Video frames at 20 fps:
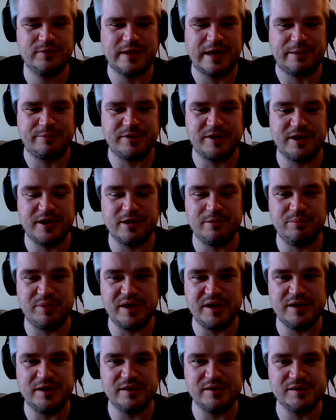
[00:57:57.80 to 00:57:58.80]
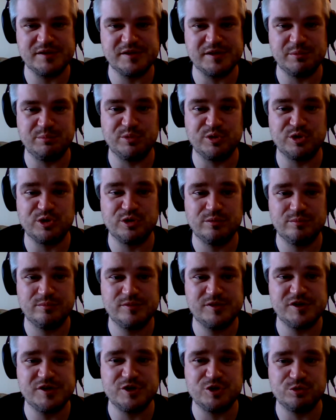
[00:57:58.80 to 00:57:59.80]
captain on a bike in a similar
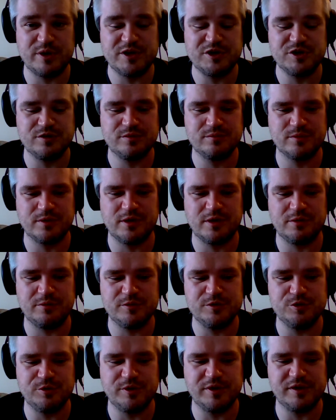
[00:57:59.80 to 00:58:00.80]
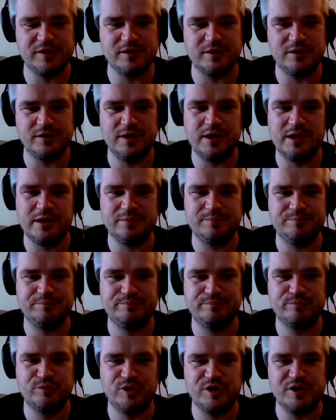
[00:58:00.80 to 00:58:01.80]
situation, doing a
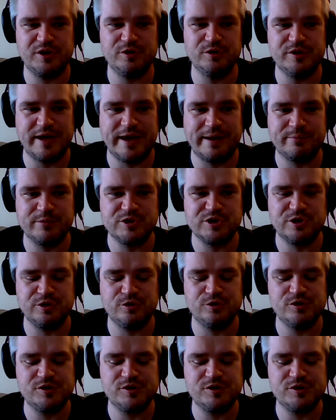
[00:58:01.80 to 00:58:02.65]
pretty good damage on